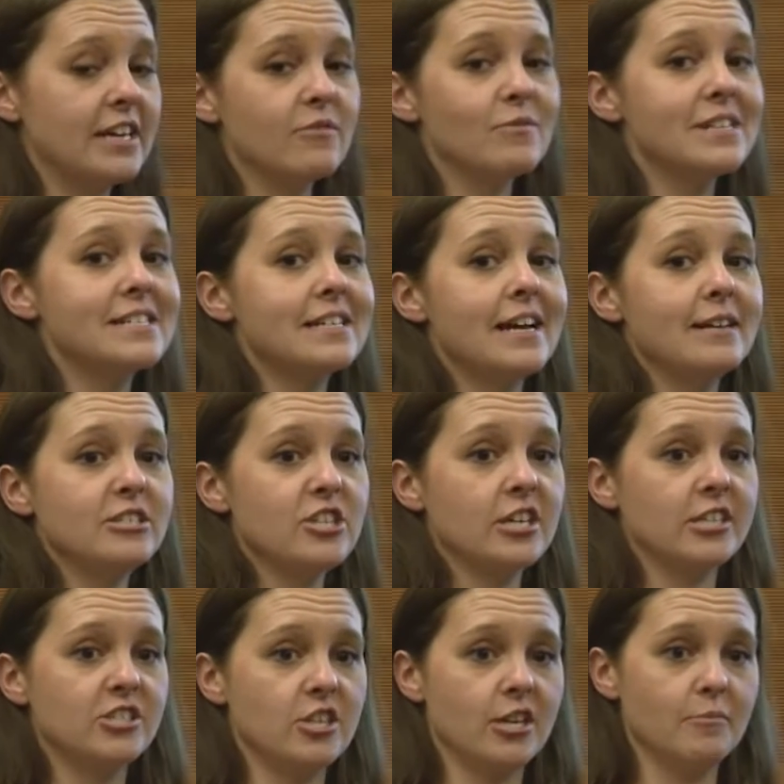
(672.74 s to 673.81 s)
can recite
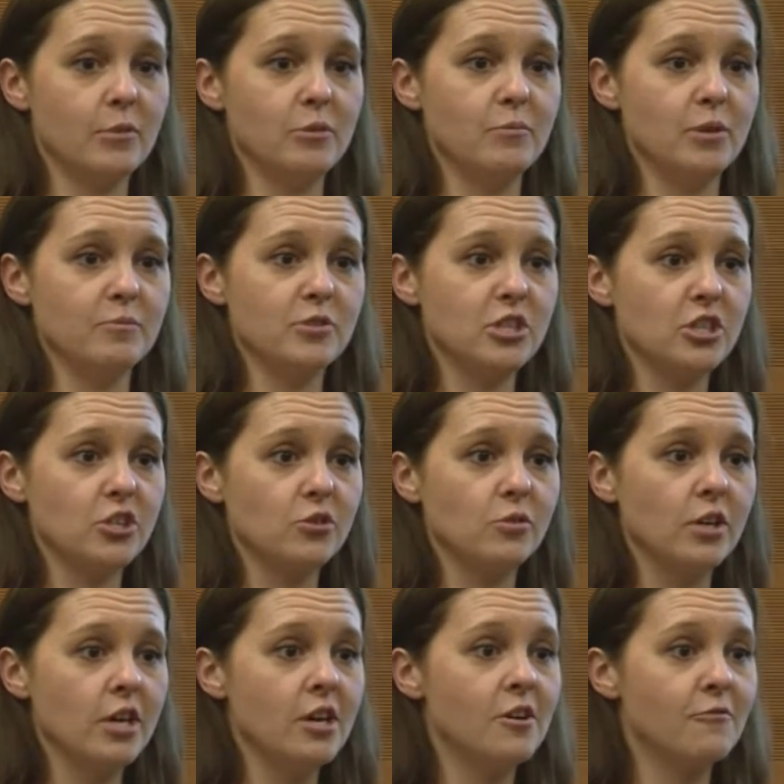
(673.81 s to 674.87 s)
Chicka Chicka Boom Boom to you
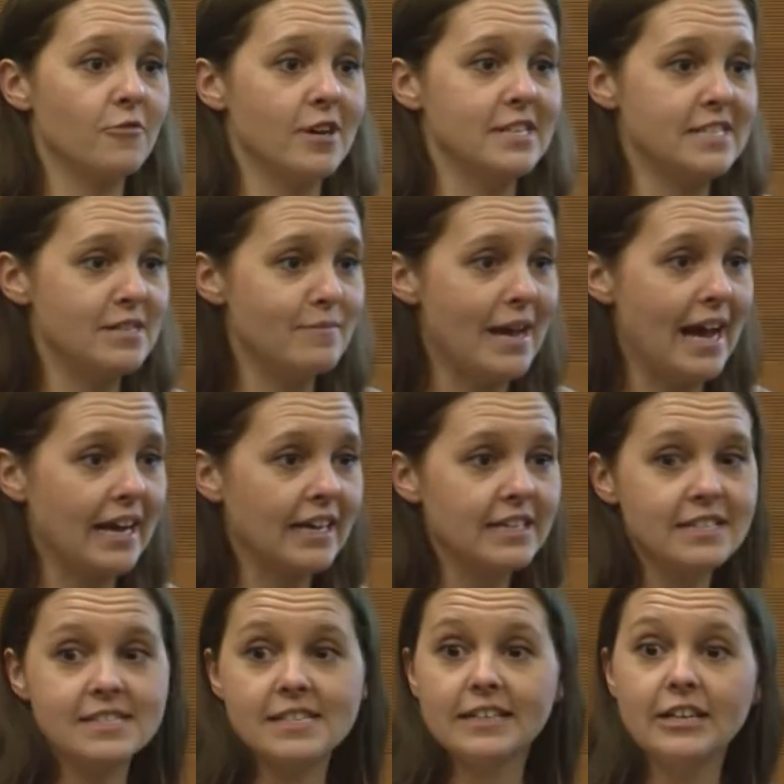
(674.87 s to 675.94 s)
front to back.
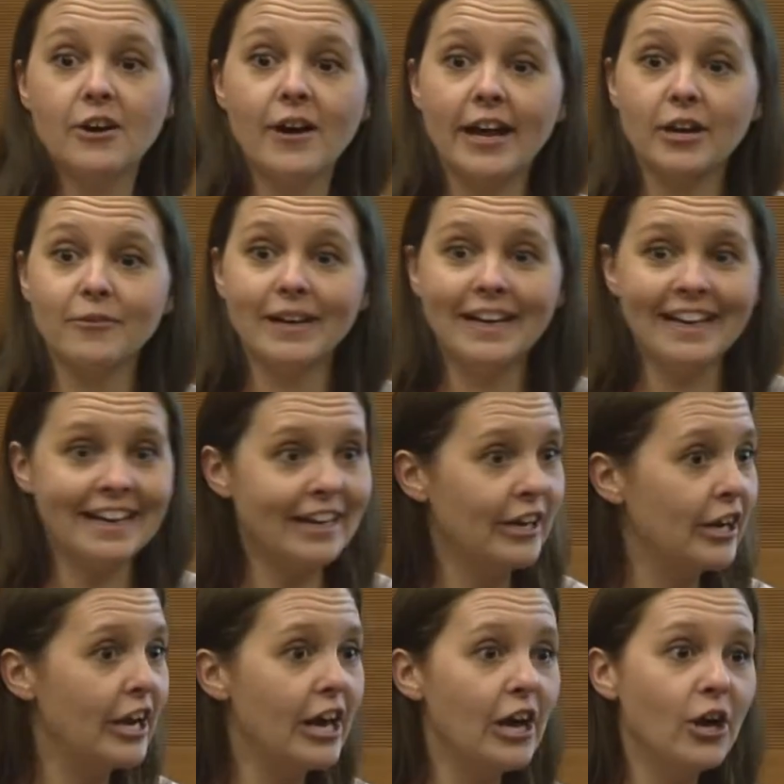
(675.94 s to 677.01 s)
Does he know how to read it?
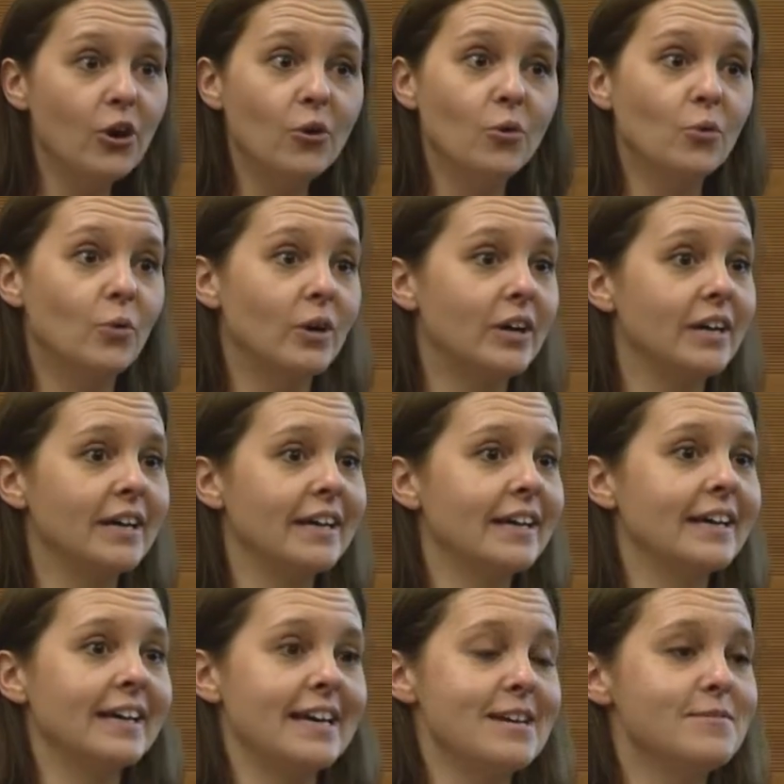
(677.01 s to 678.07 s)
No.
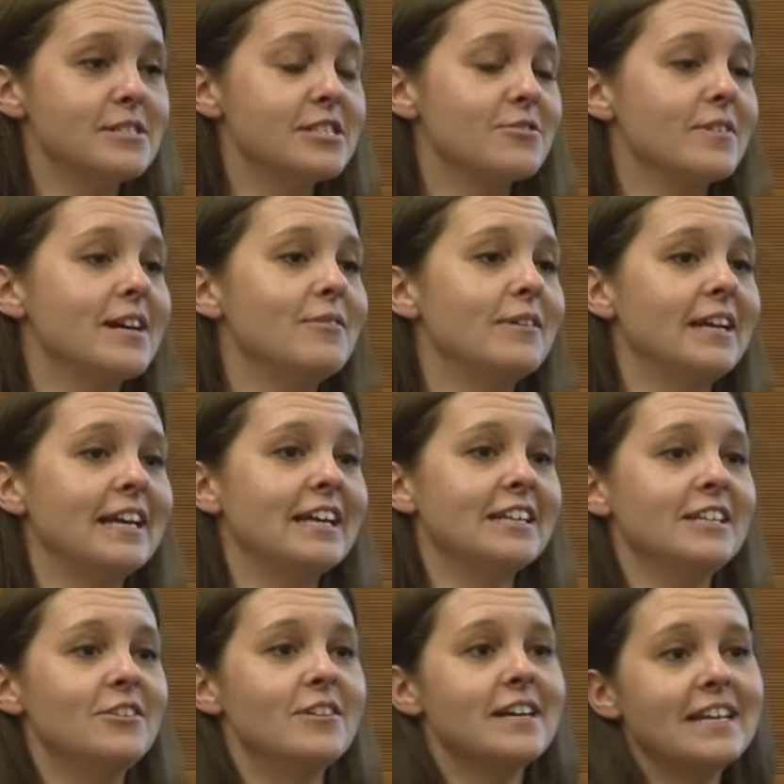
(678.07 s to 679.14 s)
He was three when he could
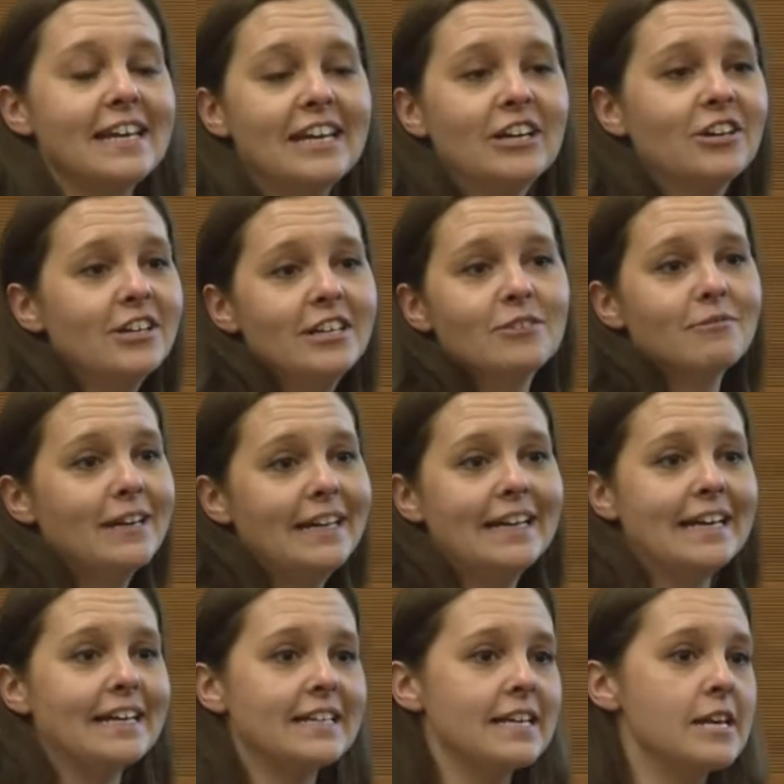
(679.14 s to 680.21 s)
do it. He couldn't read
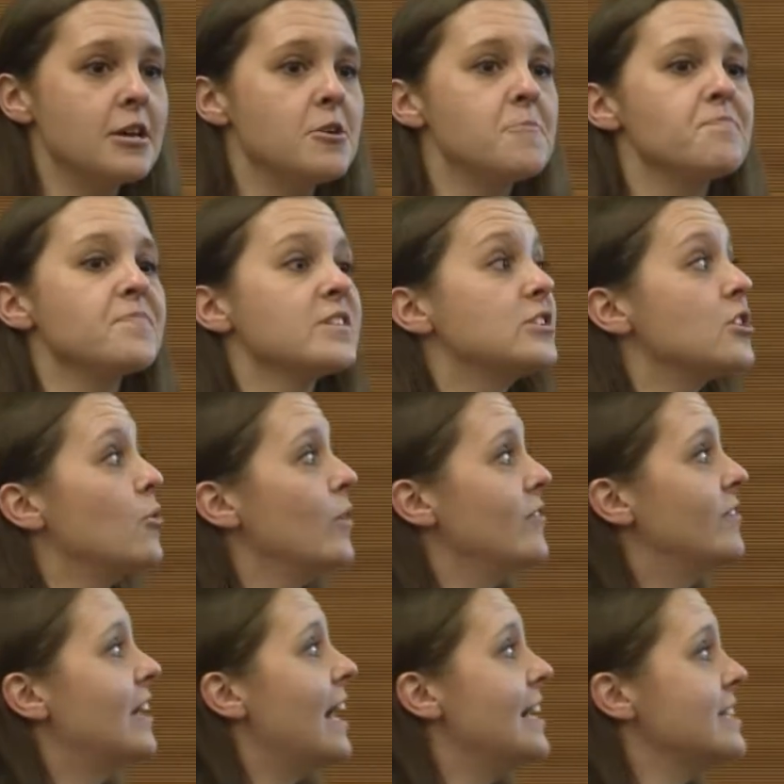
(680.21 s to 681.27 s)
it. So
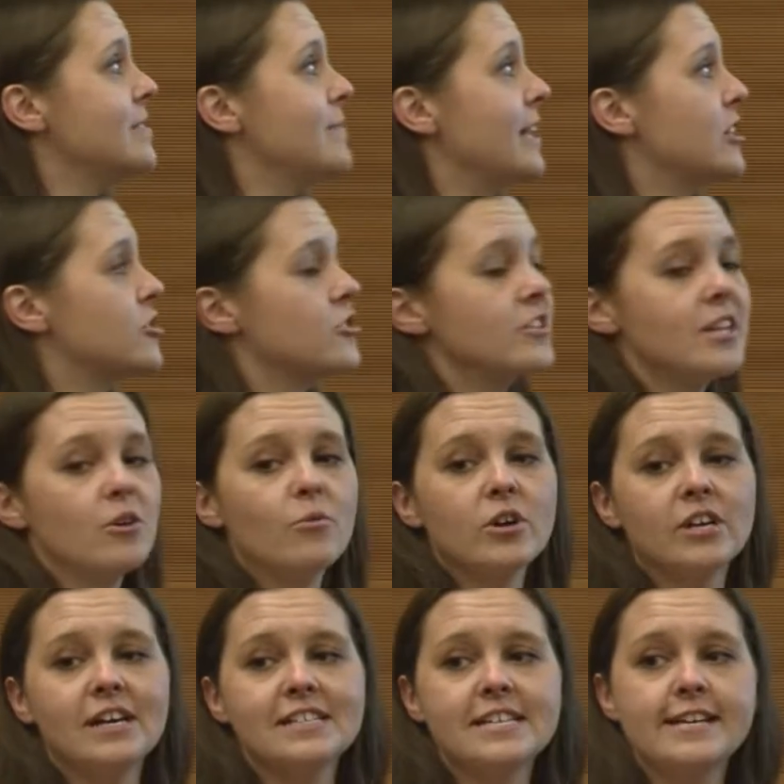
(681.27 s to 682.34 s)
we've got to make sure that we're
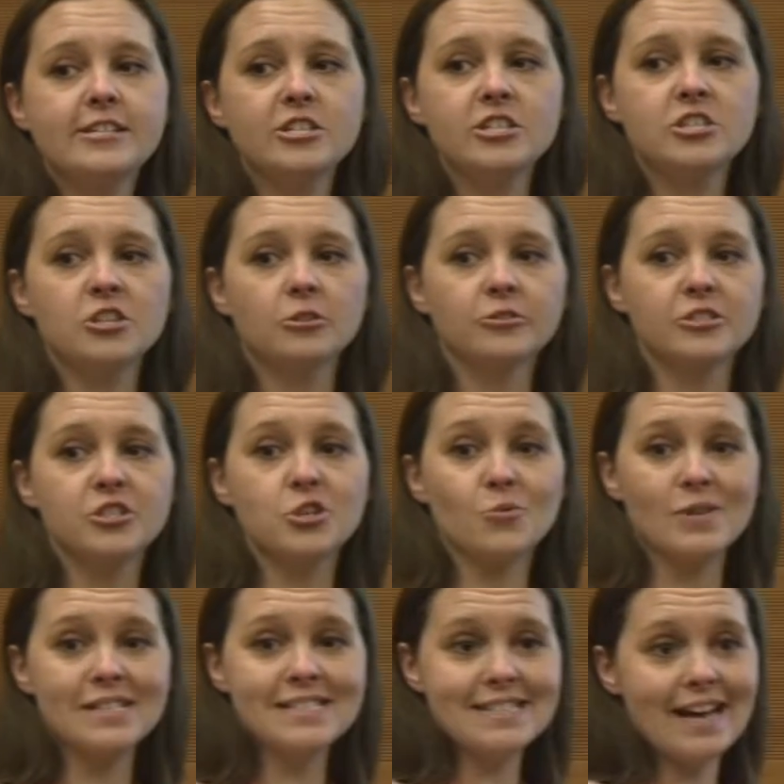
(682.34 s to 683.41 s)
not teaching children to
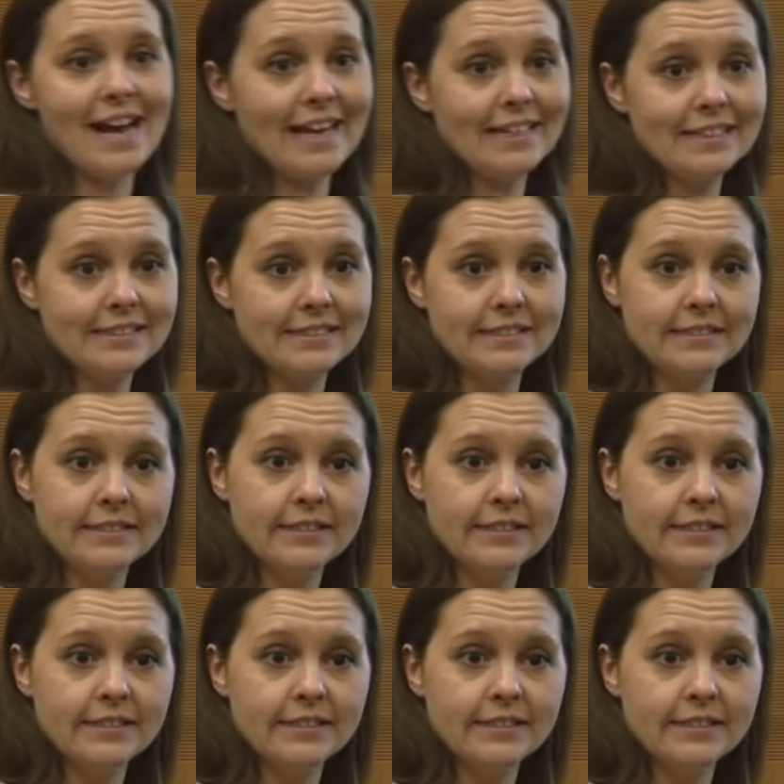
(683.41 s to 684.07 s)
recite,